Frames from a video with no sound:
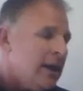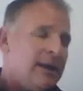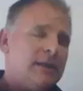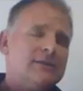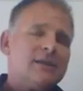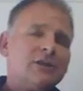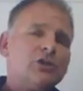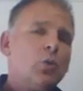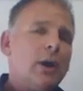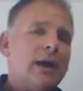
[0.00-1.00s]
in such
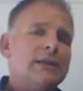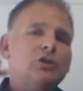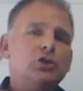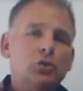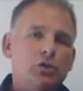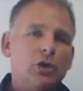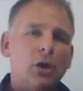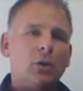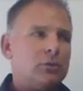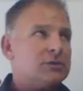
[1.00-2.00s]
a way that you
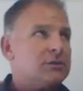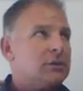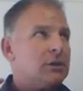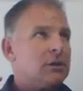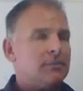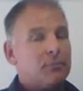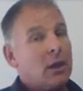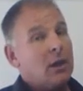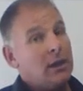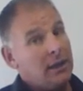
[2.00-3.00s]
don't
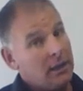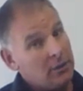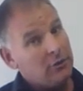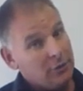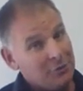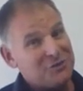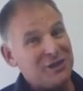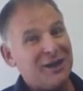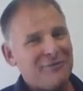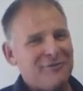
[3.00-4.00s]
hinder
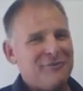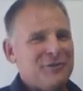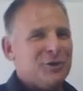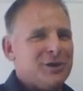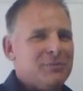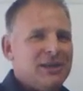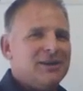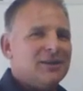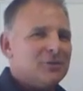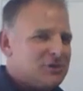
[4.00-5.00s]
yourself, if you know what I mean.
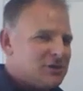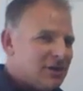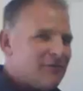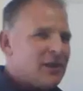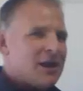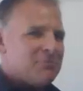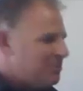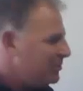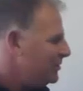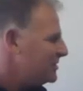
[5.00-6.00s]
In other words, you have a lot of
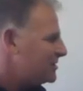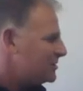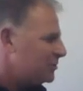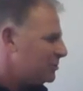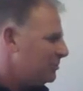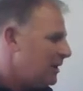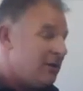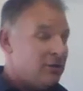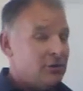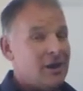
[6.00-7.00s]
people using social media
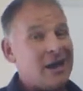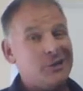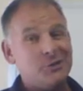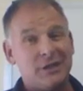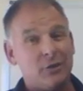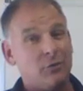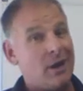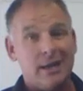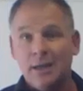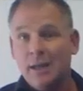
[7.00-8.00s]
and they're not using it
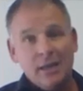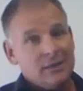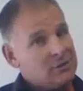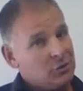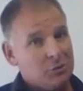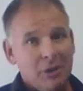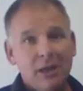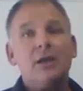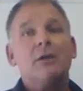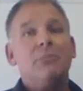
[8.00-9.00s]
right, and social
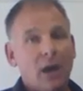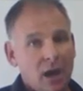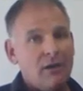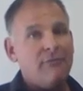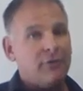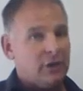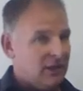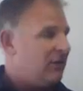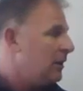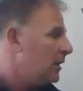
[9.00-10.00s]
media can be
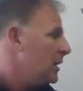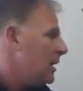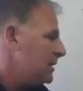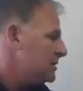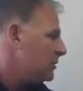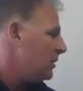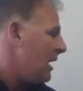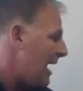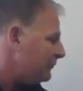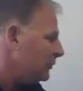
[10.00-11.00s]
unforgiving. And so you
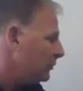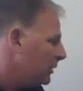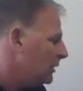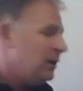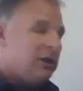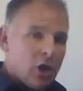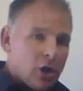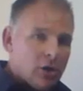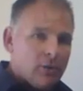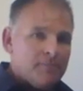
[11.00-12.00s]
have to really
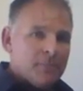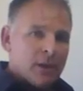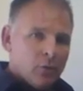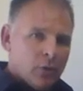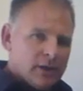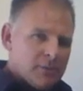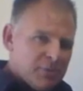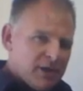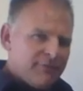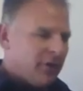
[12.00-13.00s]
know what the
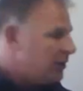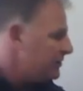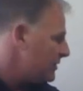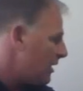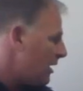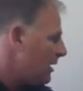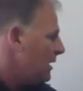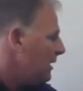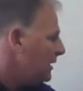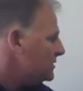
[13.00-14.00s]
pitfalls are
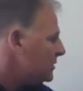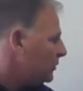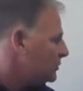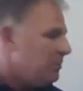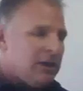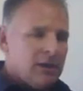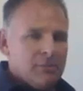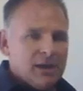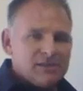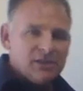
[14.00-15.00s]
in social media
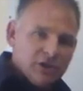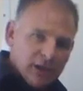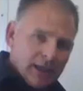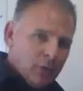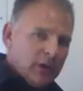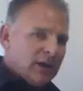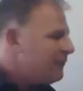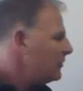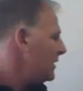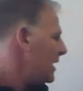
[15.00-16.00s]
messaging, and we
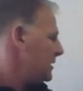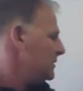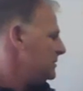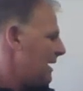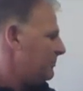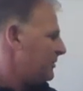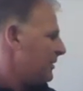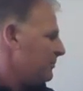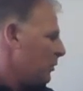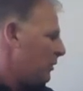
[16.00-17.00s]
cover that in depth
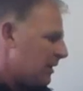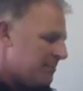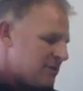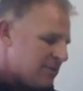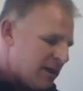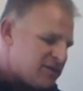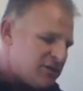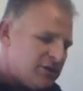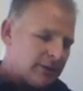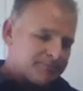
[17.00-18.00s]
when it comes to
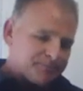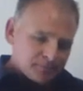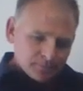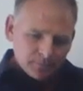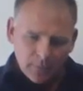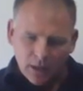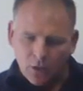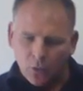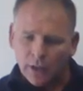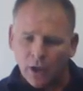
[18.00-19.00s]
messaging.
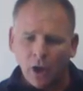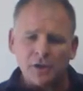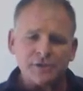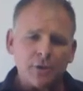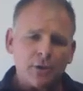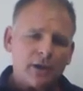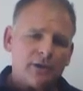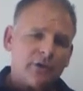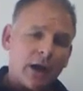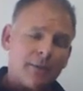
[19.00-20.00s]
We also are going
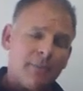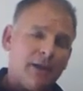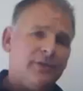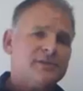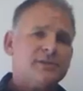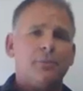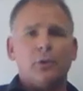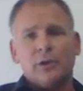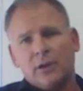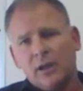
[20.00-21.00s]
to talk about this
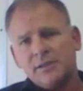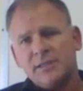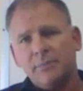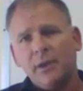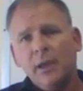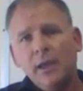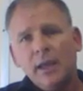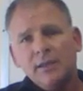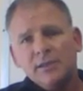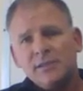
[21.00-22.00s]
important concept,
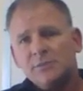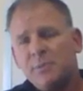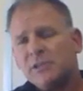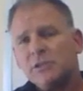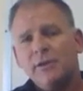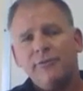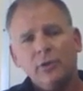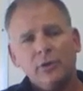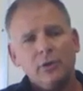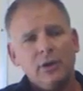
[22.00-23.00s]
and this especially if
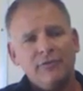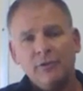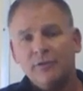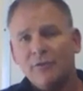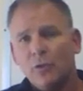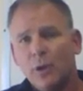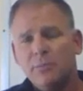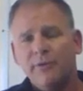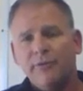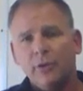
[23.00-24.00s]
you've never run
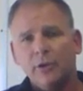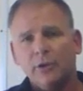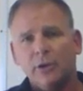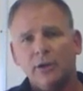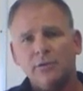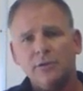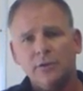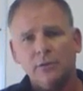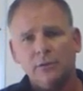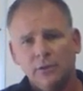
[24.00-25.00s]
before,
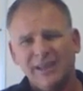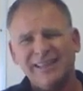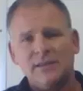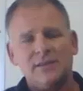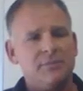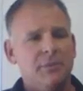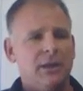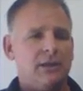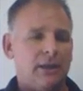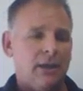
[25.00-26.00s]
you'll get this immediately.